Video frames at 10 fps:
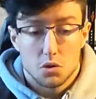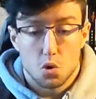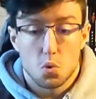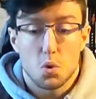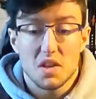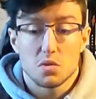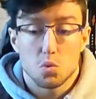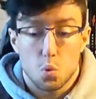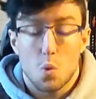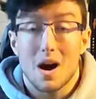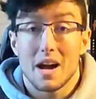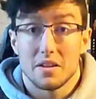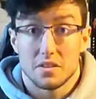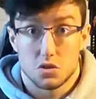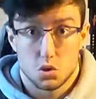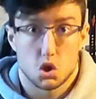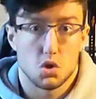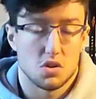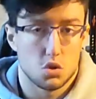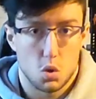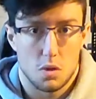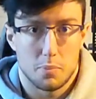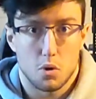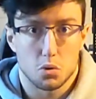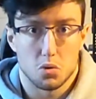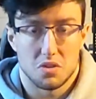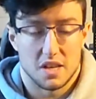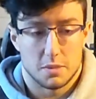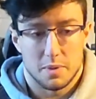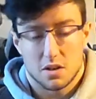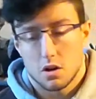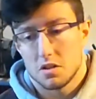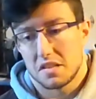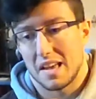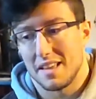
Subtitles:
The reason why this notion is so important is because